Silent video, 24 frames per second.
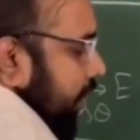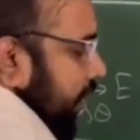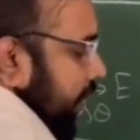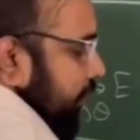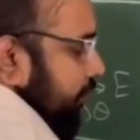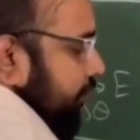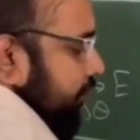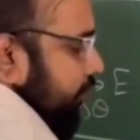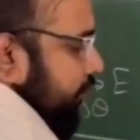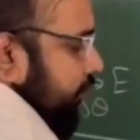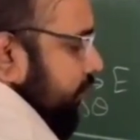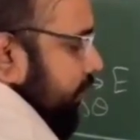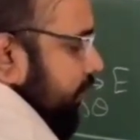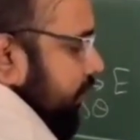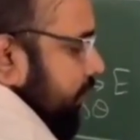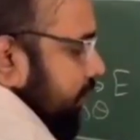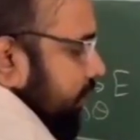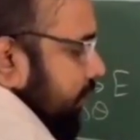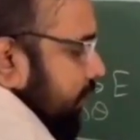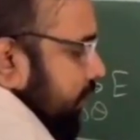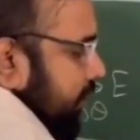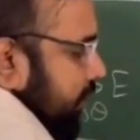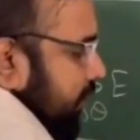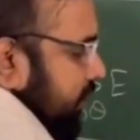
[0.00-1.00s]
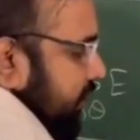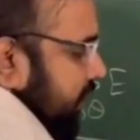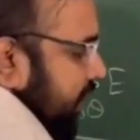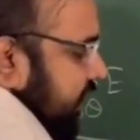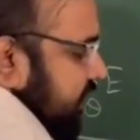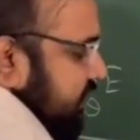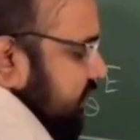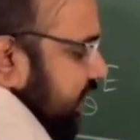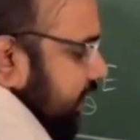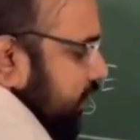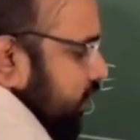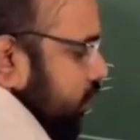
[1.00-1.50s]
If there
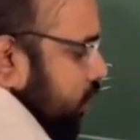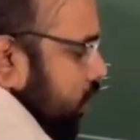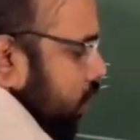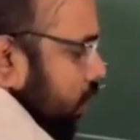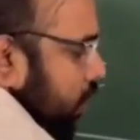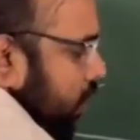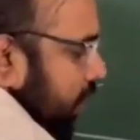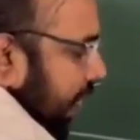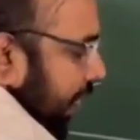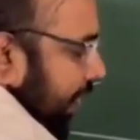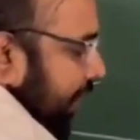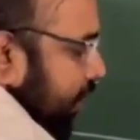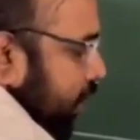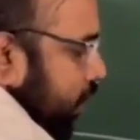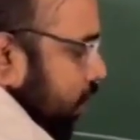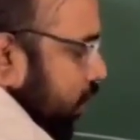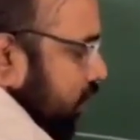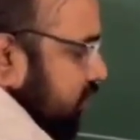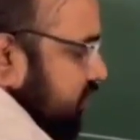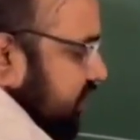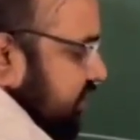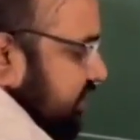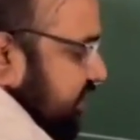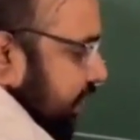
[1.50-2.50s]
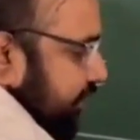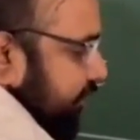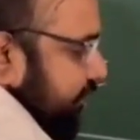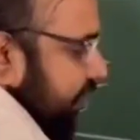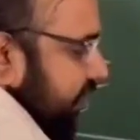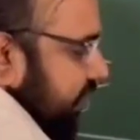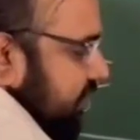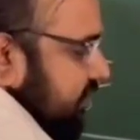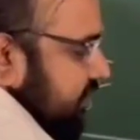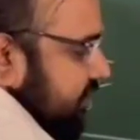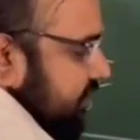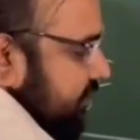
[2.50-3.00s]
is a enclosed
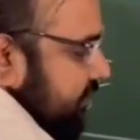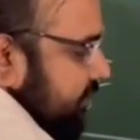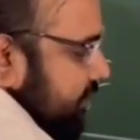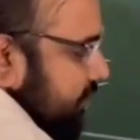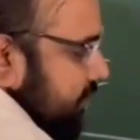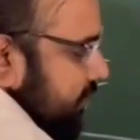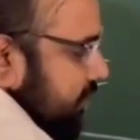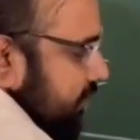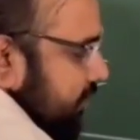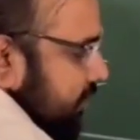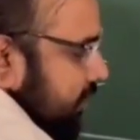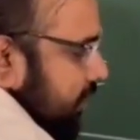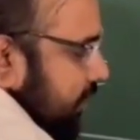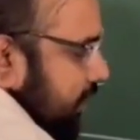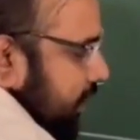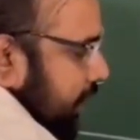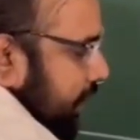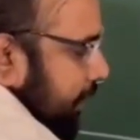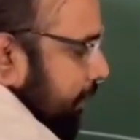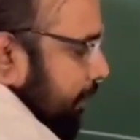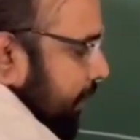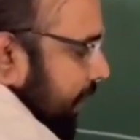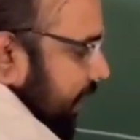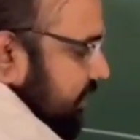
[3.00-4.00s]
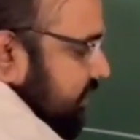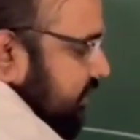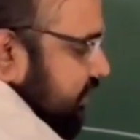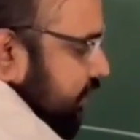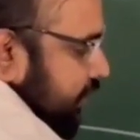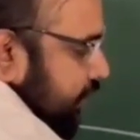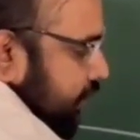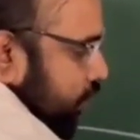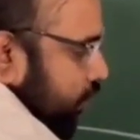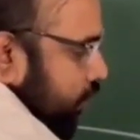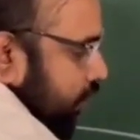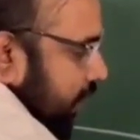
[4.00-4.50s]
surface plus
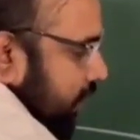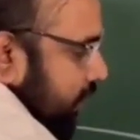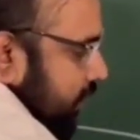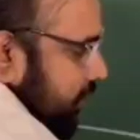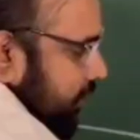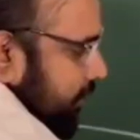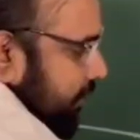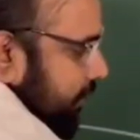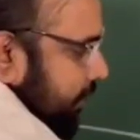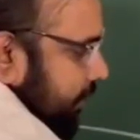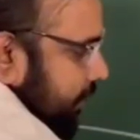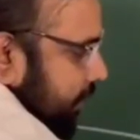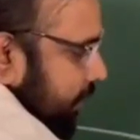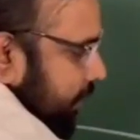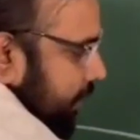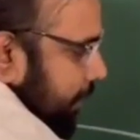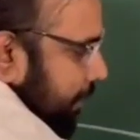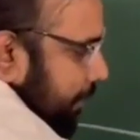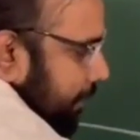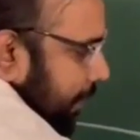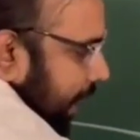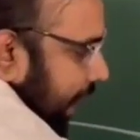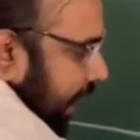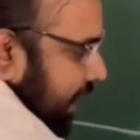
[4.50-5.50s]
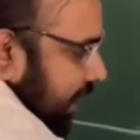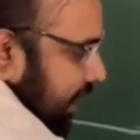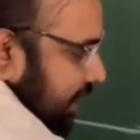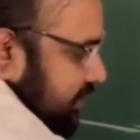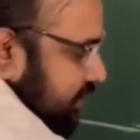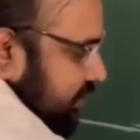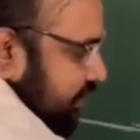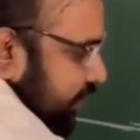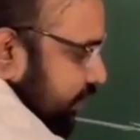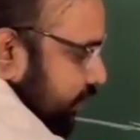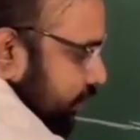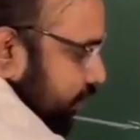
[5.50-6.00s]
Q1
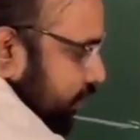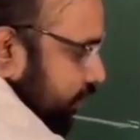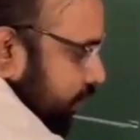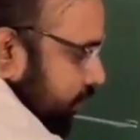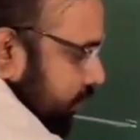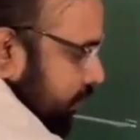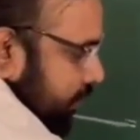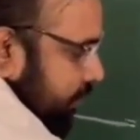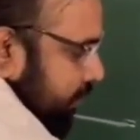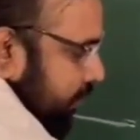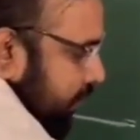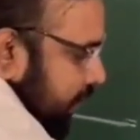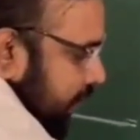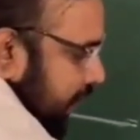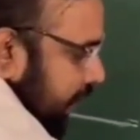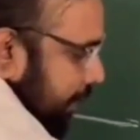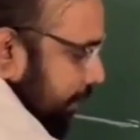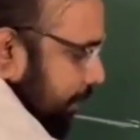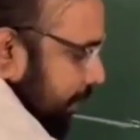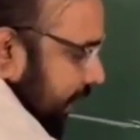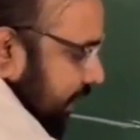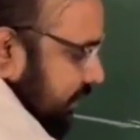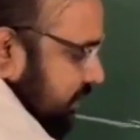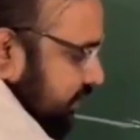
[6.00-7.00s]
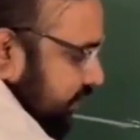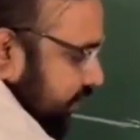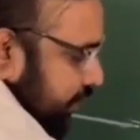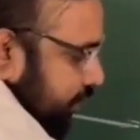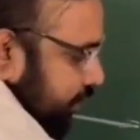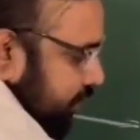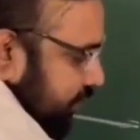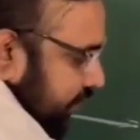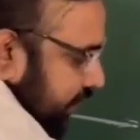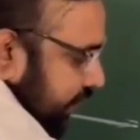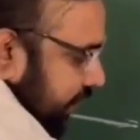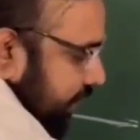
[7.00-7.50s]
minus Q2 plus
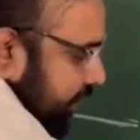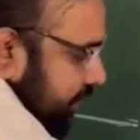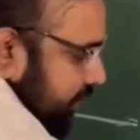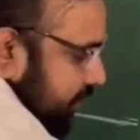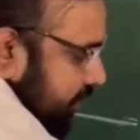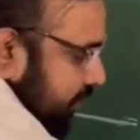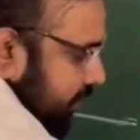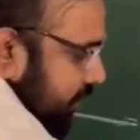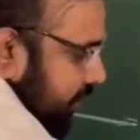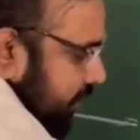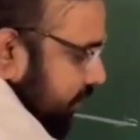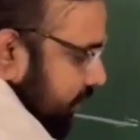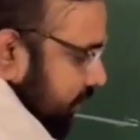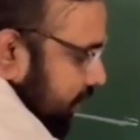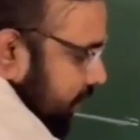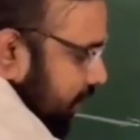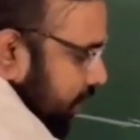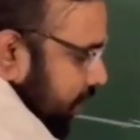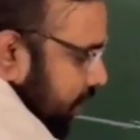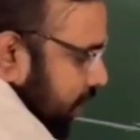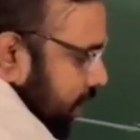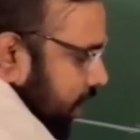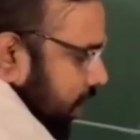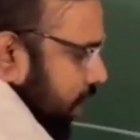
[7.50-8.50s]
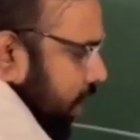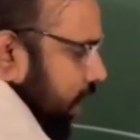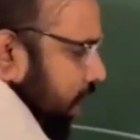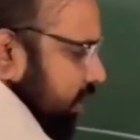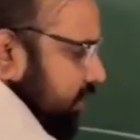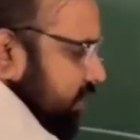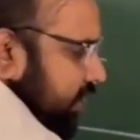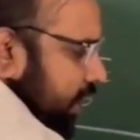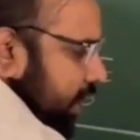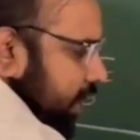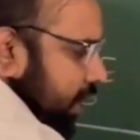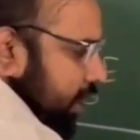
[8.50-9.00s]
Q3, or
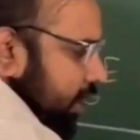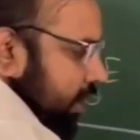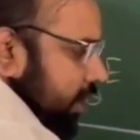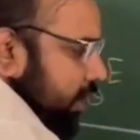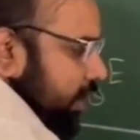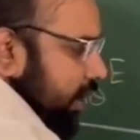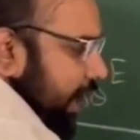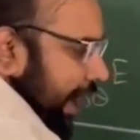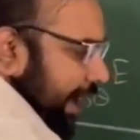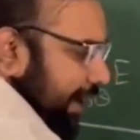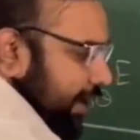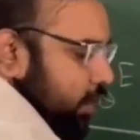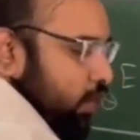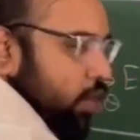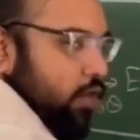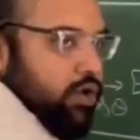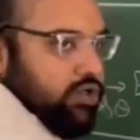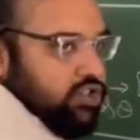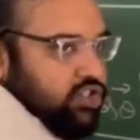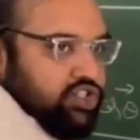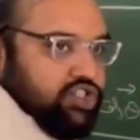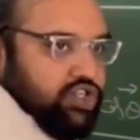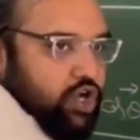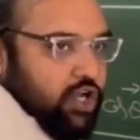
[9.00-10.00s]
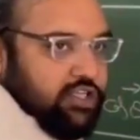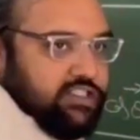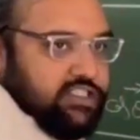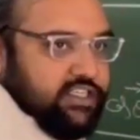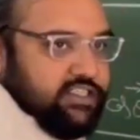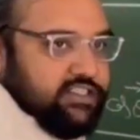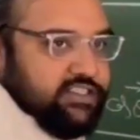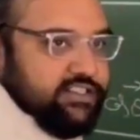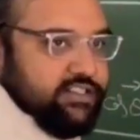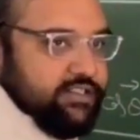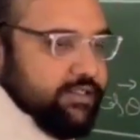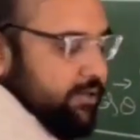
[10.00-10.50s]
the enclosed
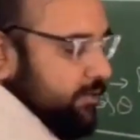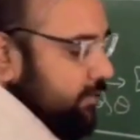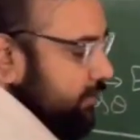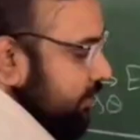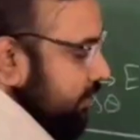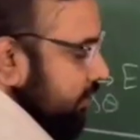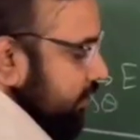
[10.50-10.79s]
charges